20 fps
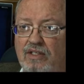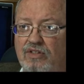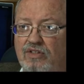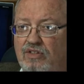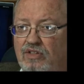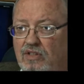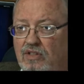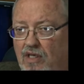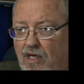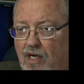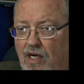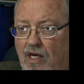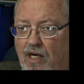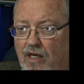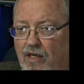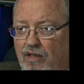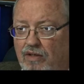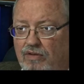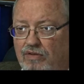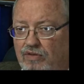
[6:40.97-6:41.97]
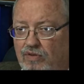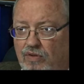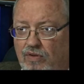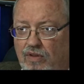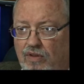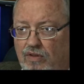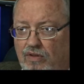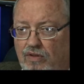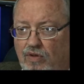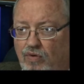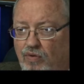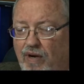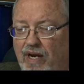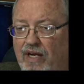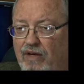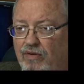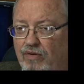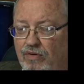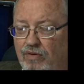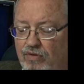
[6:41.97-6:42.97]
scars or
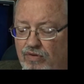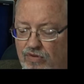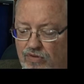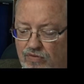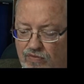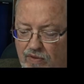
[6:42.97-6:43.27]
craters